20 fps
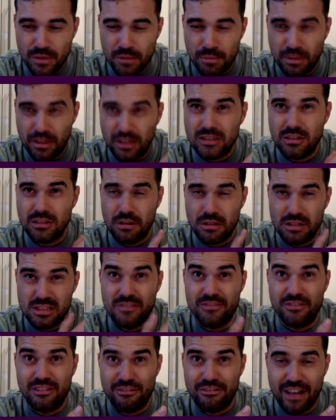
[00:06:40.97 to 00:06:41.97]
Because of their
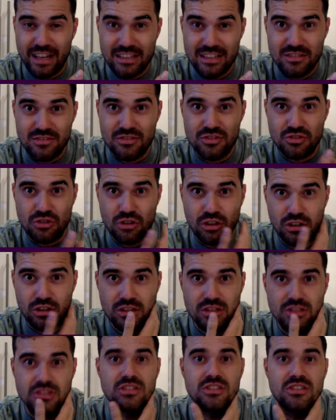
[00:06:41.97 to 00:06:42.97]
defensive
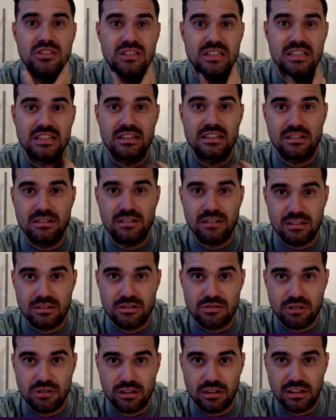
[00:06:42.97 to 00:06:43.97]
struggles, they're
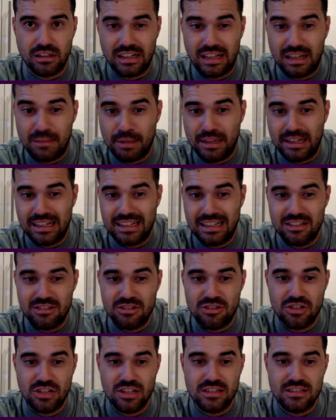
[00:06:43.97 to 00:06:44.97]
struggling to keep any clean
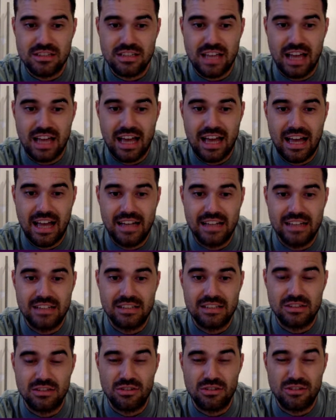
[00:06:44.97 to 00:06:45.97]
sheets, and
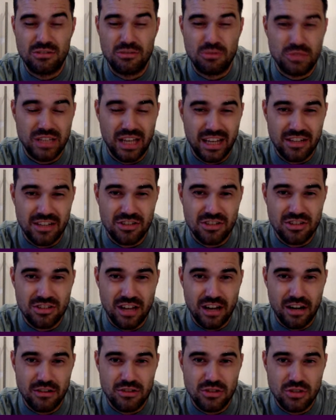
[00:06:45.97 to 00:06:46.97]
there is rotation
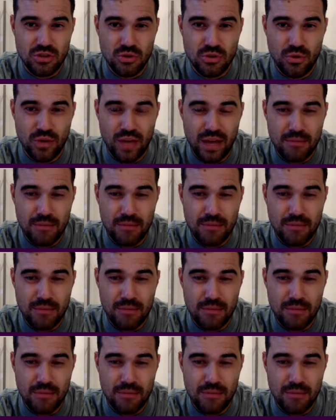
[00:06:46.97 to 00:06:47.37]
there too.